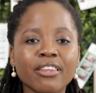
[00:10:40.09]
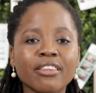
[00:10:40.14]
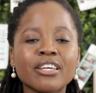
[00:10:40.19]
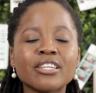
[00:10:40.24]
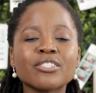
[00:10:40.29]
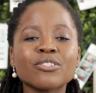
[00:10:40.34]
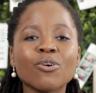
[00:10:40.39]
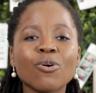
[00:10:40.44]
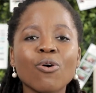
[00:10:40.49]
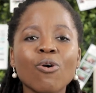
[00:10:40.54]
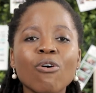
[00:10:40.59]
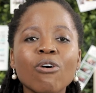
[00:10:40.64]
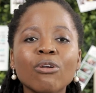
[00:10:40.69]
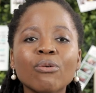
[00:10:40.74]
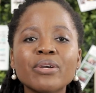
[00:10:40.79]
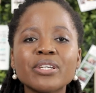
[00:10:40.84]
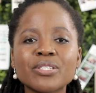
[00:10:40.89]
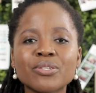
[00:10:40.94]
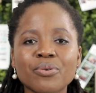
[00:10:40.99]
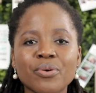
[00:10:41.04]
There's
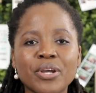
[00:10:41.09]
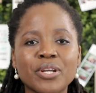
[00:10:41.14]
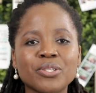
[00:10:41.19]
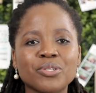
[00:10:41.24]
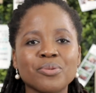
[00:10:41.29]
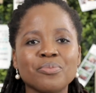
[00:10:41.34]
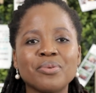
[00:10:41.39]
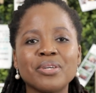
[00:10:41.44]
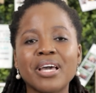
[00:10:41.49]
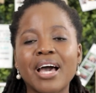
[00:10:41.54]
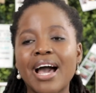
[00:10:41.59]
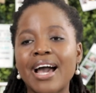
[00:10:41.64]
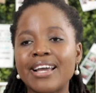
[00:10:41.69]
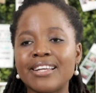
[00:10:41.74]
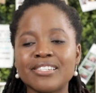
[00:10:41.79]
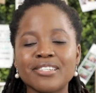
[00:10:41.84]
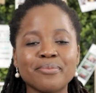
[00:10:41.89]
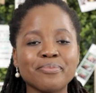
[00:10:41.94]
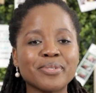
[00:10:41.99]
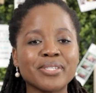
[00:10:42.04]
always going to be
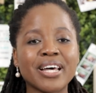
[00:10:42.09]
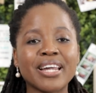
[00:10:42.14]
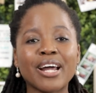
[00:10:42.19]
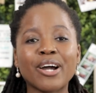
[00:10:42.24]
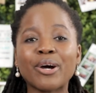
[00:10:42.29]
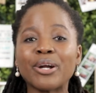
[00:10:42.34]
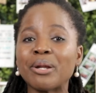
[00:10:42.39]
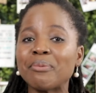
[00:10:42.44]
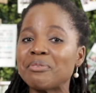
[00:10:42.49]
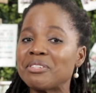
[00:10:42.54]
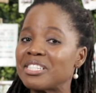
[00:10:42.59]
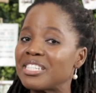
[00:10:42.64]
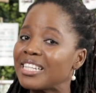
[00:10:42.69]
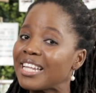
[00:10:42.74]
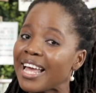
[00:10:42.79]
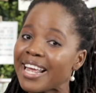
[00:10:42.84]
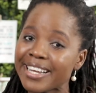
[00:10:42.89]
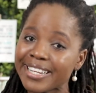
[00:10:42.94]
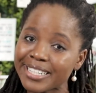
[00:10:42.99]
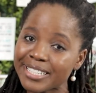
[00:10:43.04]
items that are going to be
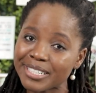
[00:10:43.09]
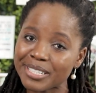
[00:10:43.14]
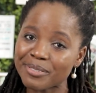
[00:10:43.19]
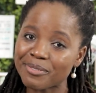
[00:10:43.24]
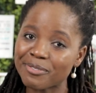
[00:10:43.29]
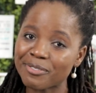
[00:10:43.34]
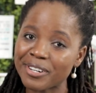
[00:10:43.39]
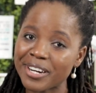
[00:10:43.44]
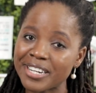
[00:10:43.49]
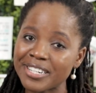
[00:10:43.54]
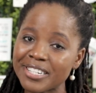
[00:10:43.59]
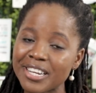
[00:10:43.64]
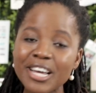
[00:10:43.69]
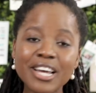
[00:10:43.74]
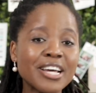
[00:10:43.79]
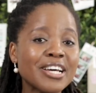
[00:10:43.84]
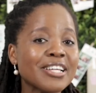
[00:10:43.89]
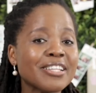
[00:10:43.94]
slightly different